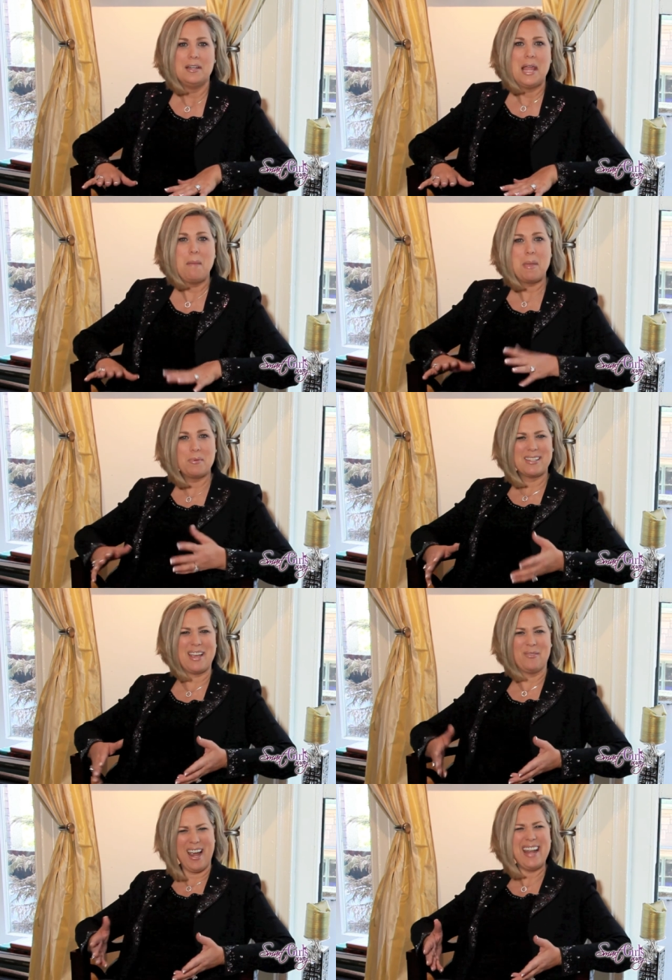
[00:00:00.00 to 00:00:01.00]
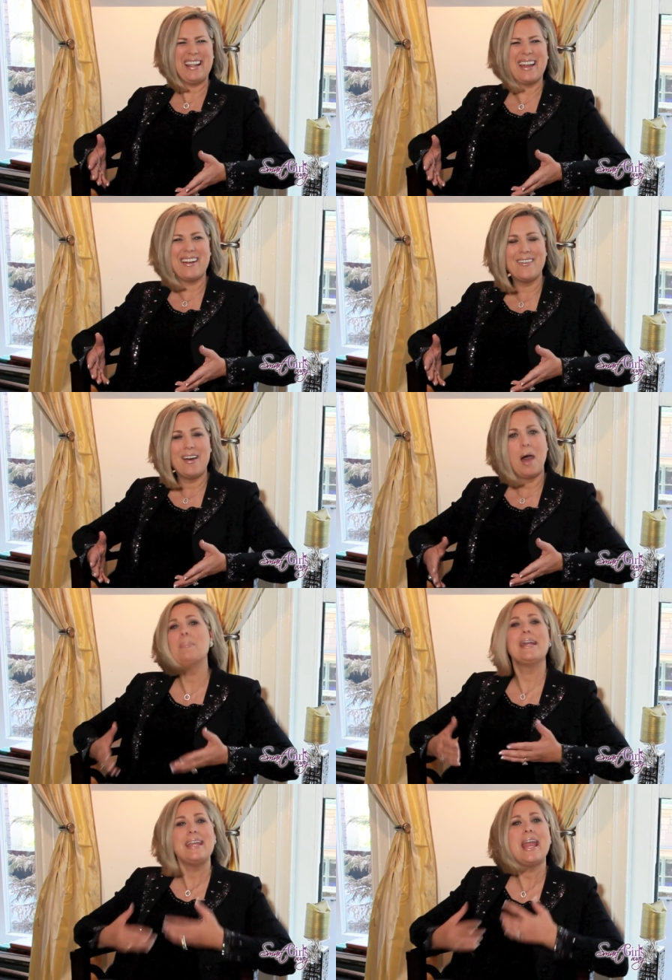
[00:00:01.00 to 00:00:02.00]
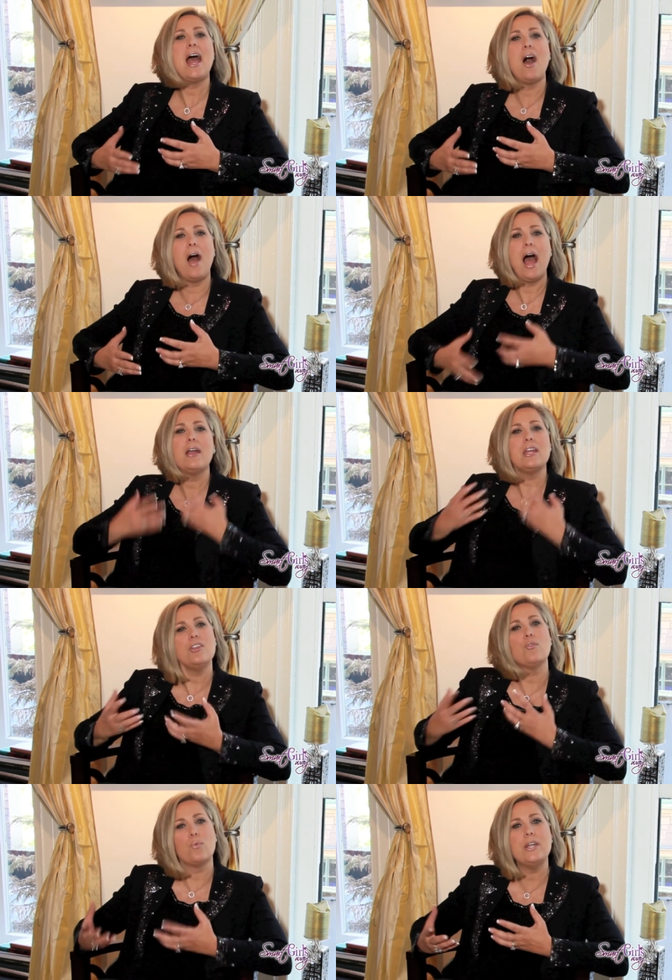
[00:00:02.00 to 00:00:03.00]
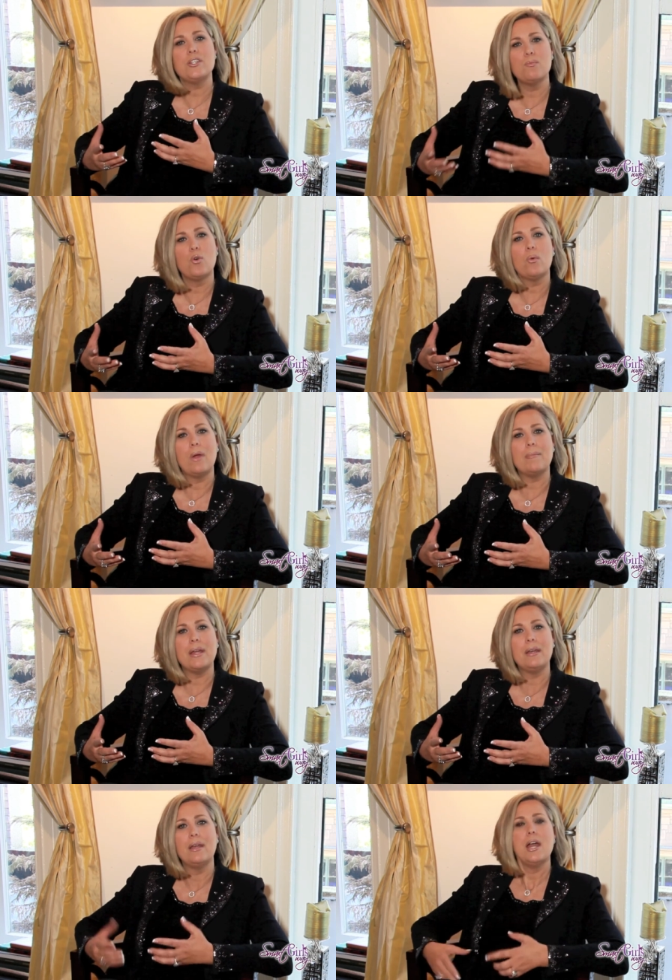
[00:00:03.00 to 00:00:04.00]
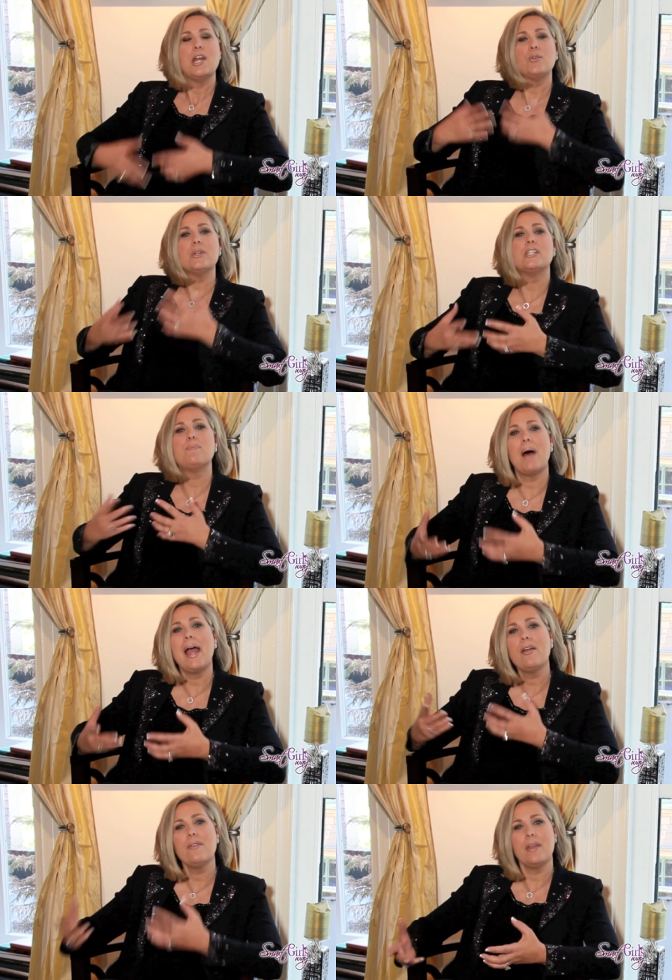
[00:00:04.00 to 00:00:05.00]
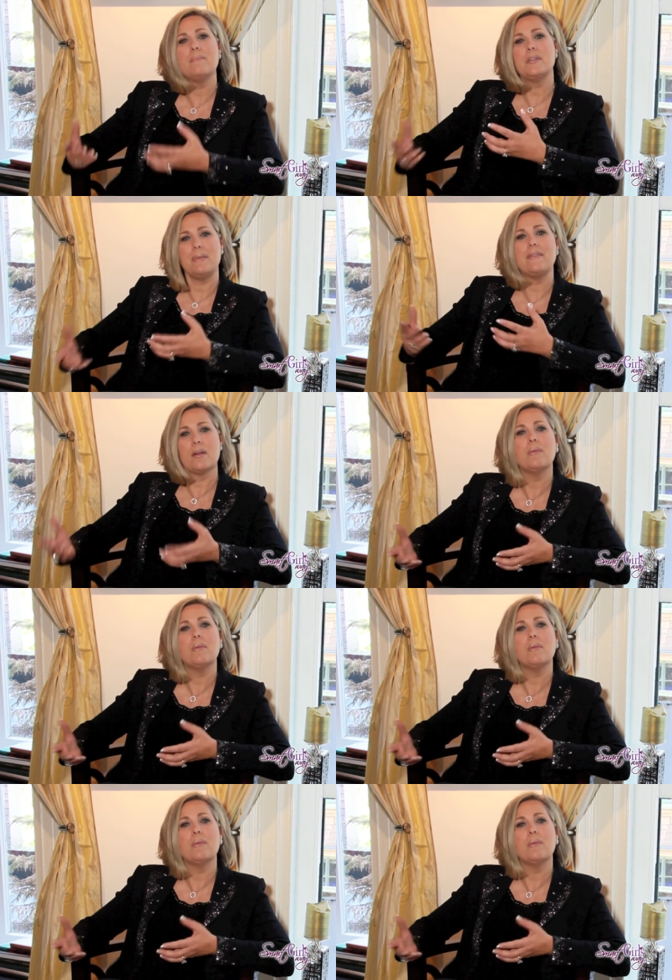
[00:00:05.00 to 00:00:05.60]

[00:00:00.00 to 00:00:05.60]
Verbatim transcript: And people say, radio? I'm like, yeah, how can you reach more women to inspire them to be their